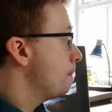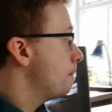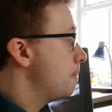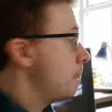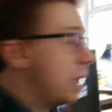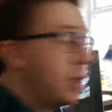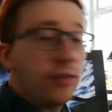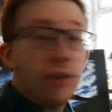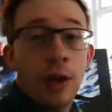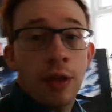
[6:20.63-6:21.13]

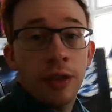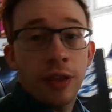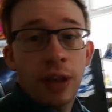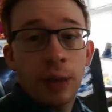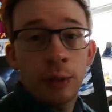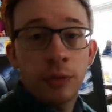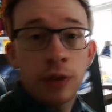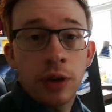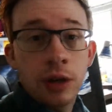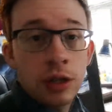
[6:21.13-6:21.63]
Here's the other thing I
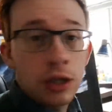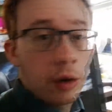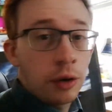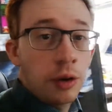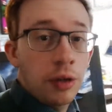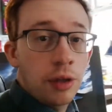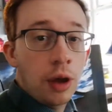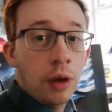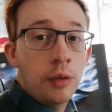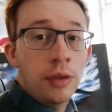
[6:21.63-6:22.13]
was going to show you,
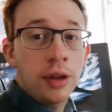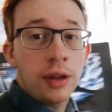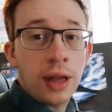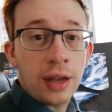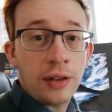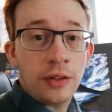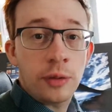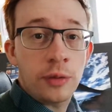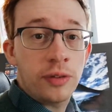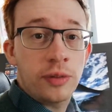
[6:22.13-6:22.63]
though.
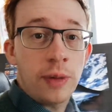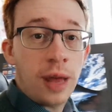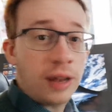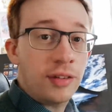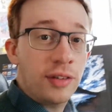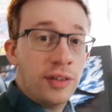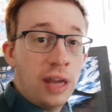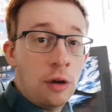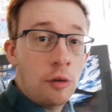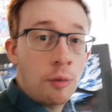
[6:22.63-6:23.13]
That's
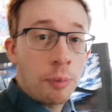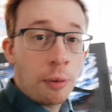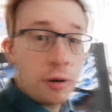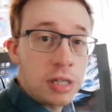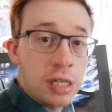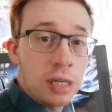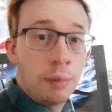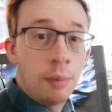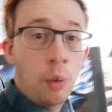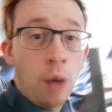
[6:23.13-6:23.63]
Secret
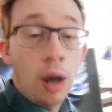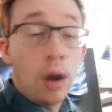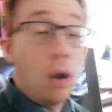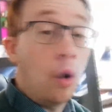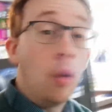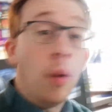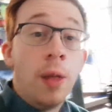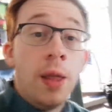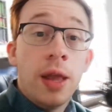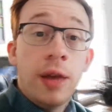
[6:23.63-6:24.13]
Project number 1.
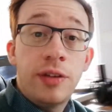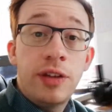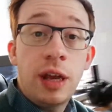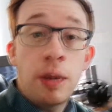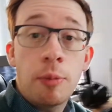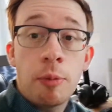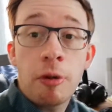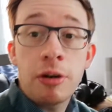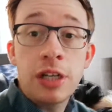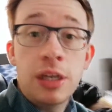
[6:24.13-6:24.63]
Oh,
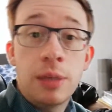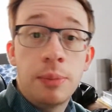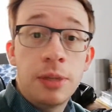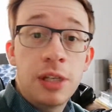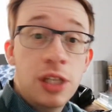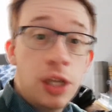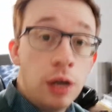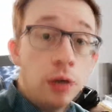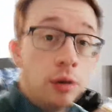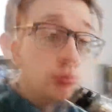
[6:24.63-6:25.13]
Secret Project number
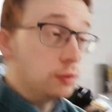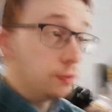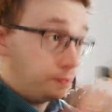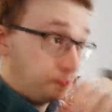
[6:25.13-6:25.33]
2,